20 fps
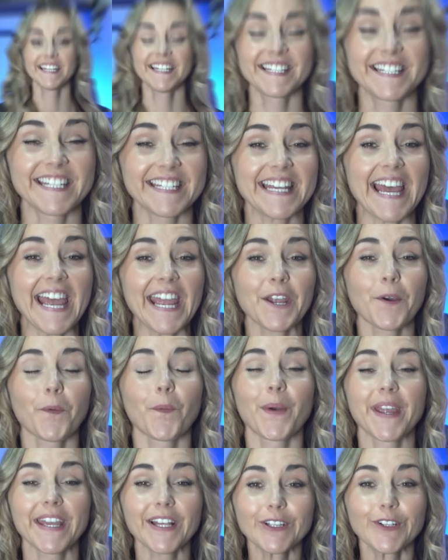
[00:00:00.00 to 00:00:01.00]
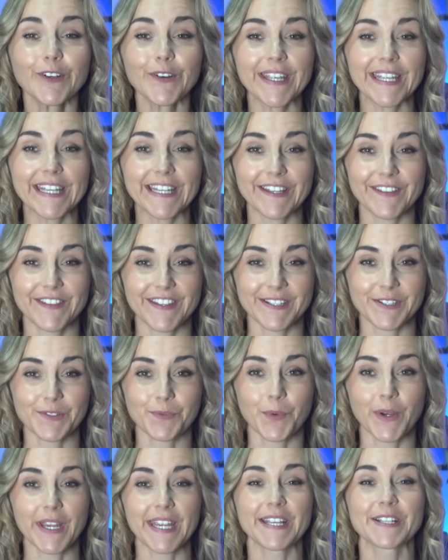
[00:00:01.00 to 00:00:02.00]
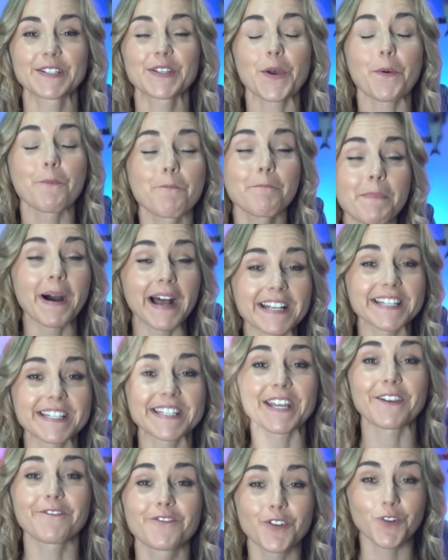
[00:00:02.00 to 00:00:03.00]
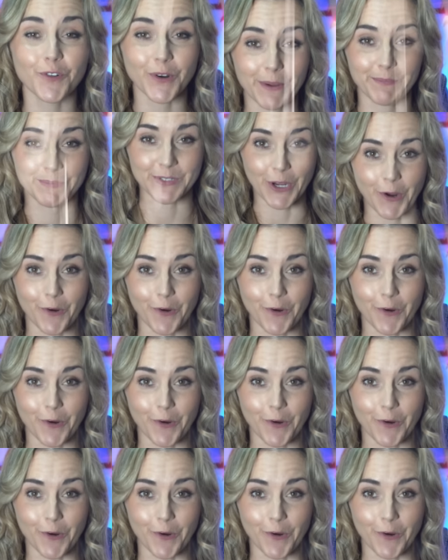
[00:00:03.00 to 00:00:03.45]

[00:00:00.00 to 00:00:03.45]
Today, we are looking at this week's massive crypto